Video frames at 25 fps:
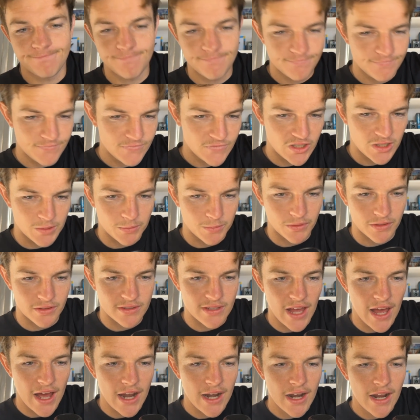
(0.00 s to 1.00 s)
Simple as
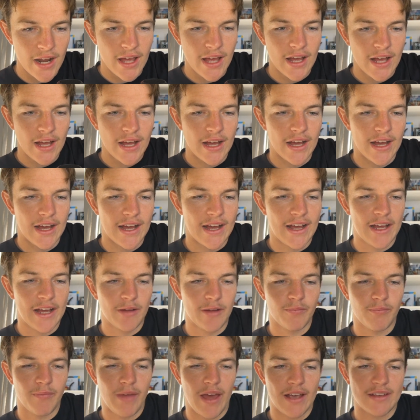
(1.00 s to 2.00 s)
that.
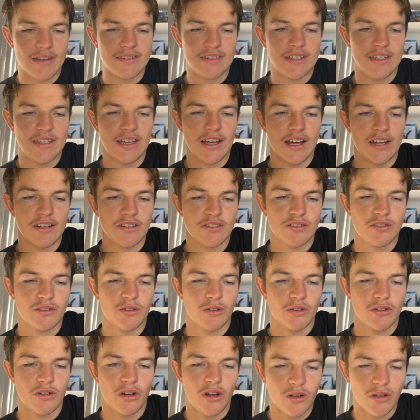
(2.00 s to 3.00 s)

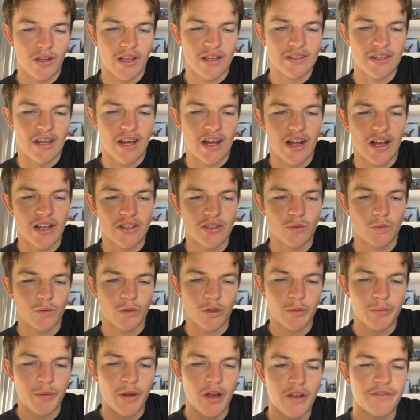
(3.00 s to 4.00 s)
Maxi_Connell has asked,
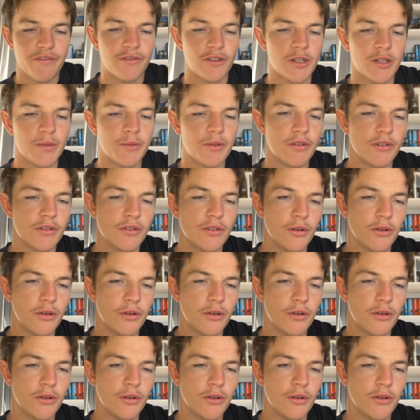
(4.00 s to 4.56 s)
will Beau Fermor